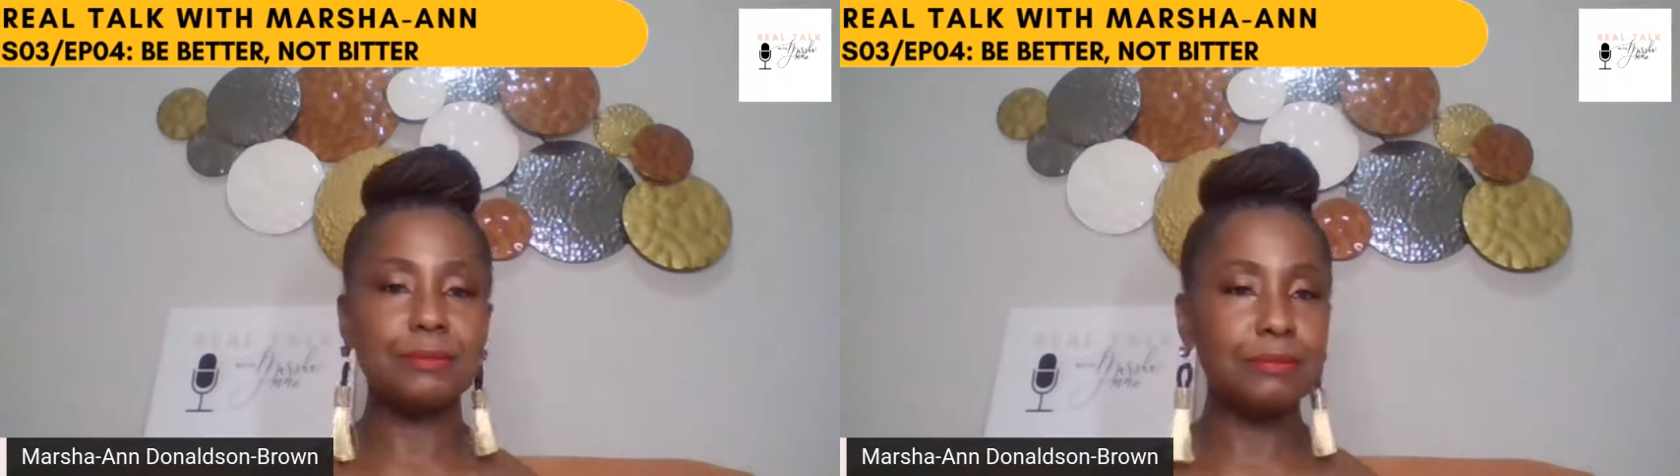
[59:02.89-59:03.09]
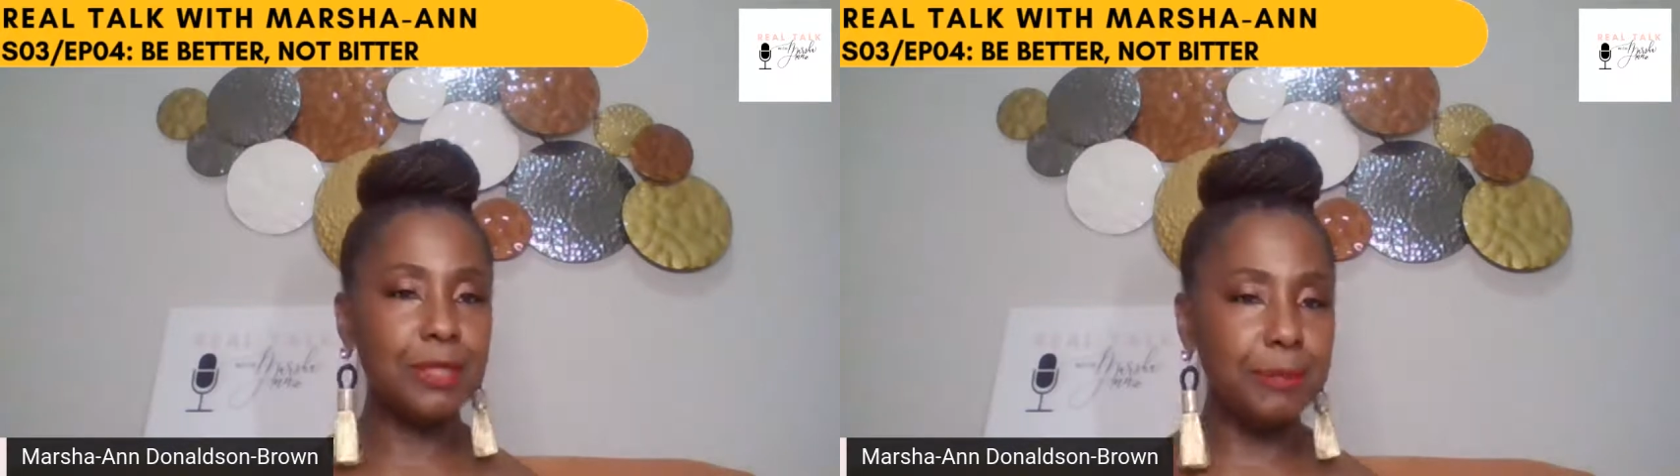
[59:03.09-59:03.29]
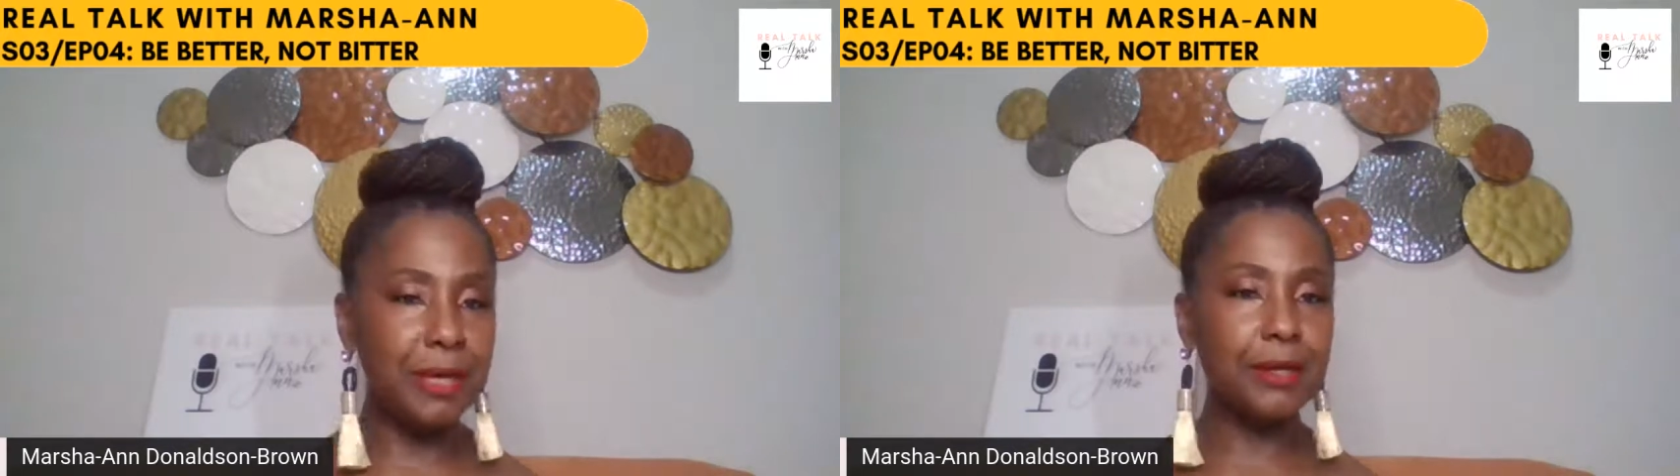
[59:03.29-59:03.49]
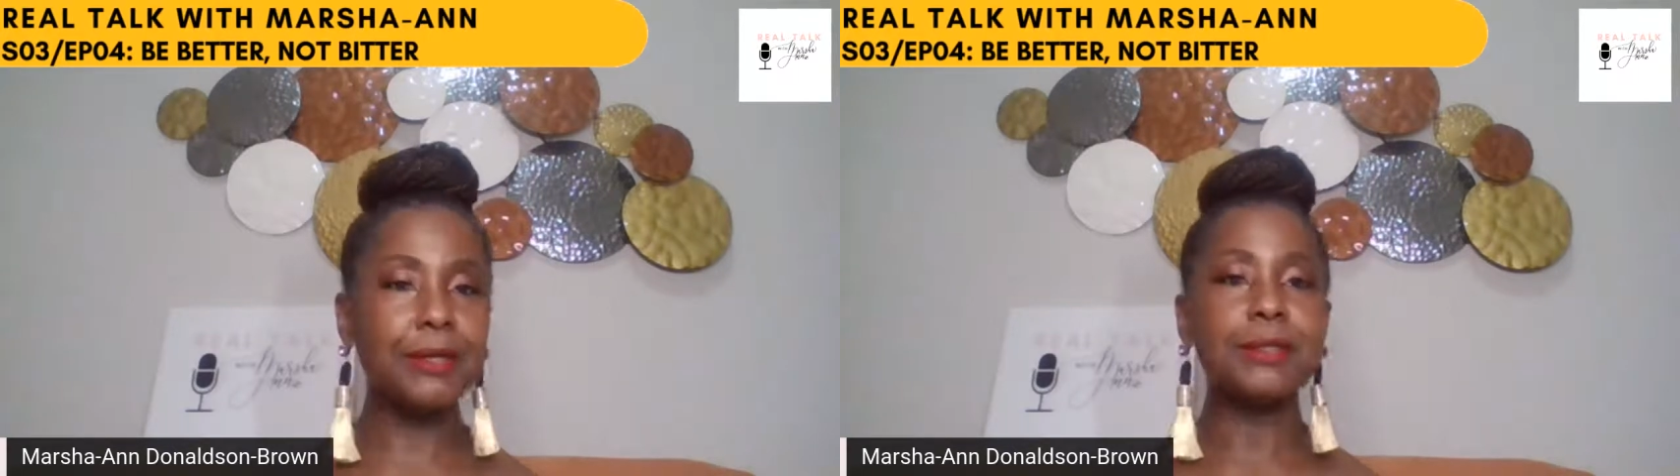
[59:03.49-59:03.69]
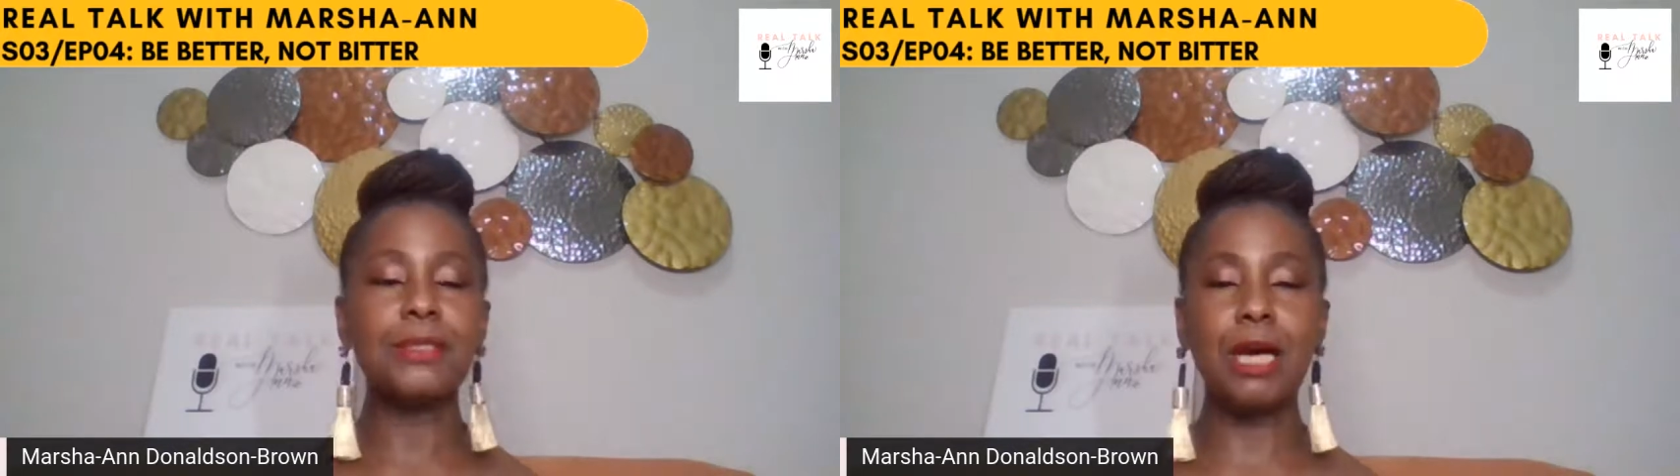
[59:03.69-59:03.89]
Be
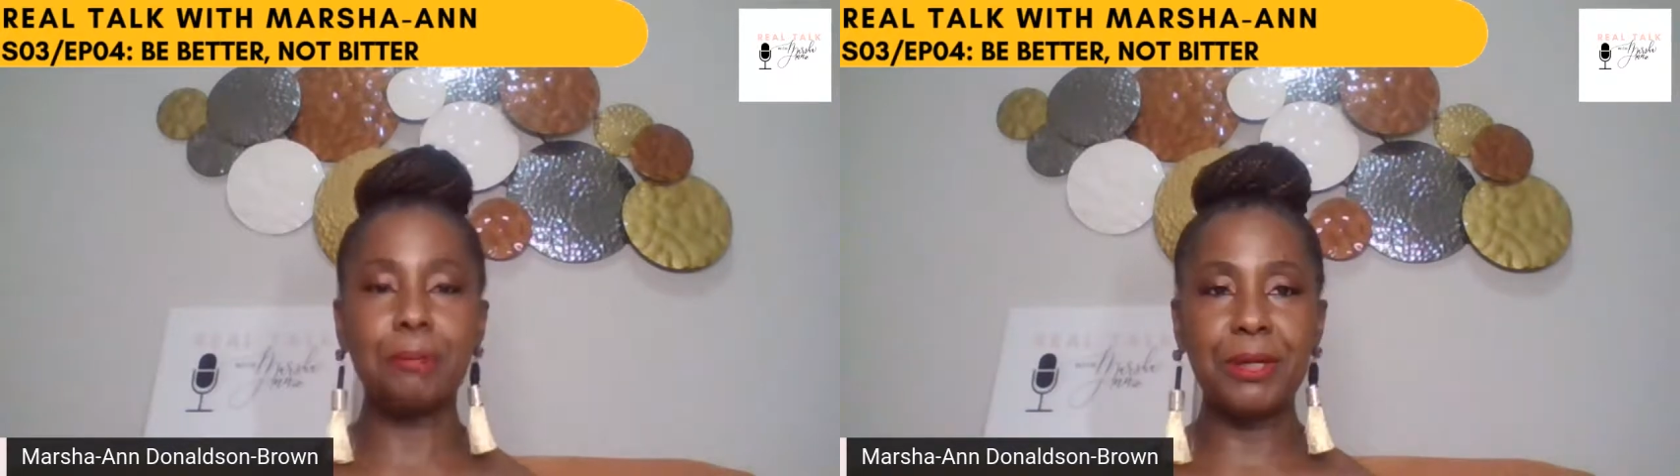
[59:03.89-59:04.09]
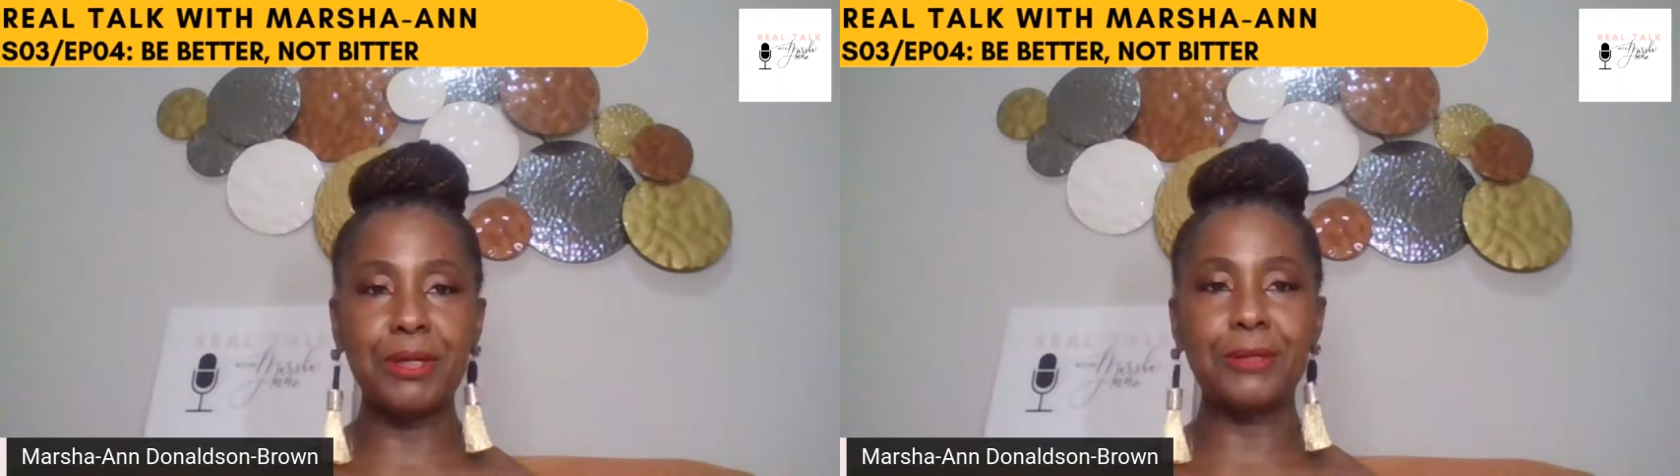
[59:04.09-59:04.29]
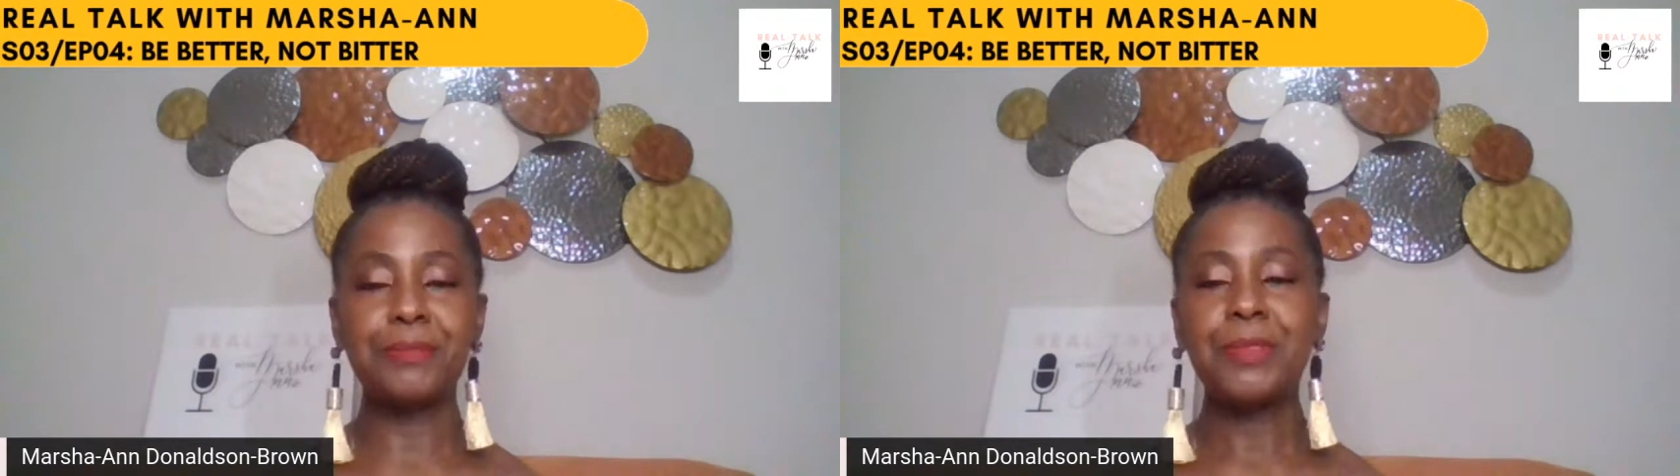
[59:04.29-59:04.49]
better, not bitter.